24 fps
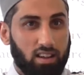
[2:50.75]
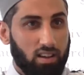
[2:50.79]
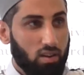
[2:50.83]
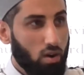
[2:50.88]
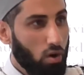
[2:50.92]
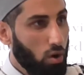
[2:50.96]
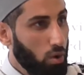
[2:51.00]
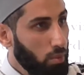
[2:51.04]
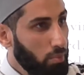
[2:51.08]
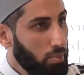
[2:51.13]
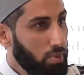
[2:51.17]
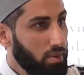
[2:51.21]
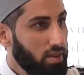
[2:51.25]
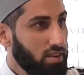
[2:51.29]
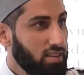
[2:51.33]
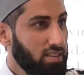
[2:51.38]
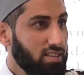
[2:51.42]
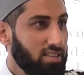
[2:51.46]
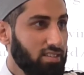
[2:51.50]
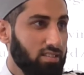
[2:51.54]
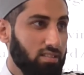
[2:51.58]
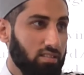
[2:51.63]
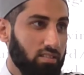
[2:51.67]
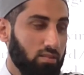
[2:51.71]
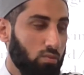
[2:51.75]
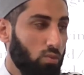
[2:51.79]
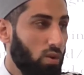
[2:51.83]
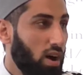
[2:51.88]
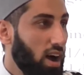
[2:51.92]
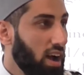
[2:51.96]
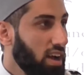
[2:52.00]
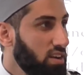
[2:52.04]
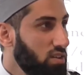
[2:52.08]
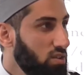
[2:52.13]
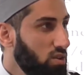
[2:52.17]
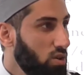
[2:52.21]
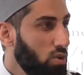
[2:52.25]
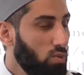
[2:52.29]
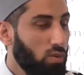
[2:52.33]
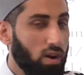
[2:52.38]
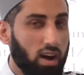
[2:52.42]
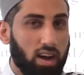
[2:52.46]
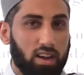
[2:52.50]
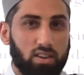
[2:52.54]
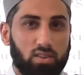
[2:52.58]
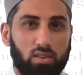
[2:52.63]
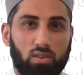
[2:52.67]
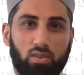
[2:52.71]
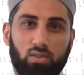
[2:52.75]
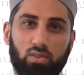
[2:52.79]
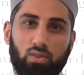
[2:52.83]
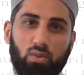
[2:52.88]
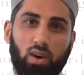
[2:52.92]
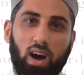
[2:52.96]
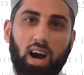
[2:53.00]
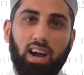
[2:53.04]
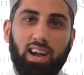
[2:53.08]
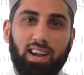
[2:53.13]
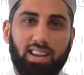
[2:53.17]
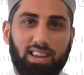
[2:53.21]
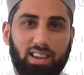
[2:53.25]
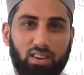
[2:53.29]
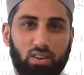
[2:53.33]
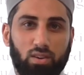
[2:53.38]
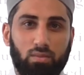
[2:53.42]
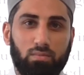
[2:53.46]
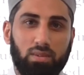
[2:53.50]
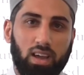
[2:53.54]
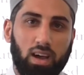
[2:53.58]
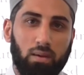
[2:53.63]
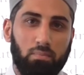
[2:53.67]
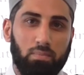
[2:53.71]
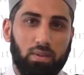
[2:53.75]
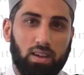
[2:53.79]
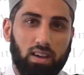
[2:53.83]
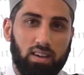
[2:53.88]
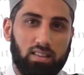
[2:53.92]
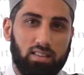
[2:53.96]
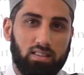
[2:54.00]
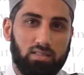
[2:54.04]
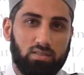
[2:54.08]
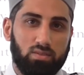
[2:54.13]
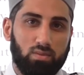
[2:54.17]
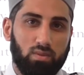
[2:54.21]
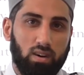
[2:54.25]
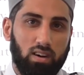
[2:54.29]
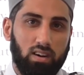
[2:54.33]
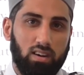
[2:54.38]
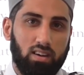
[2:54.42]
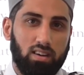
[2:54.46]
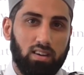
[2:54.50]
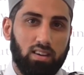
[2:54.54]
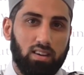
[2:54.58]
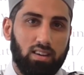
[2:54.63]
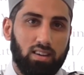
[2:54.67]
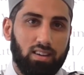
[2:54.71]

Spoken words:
open, what I know, what I don't know. How can I not be happy at this dua?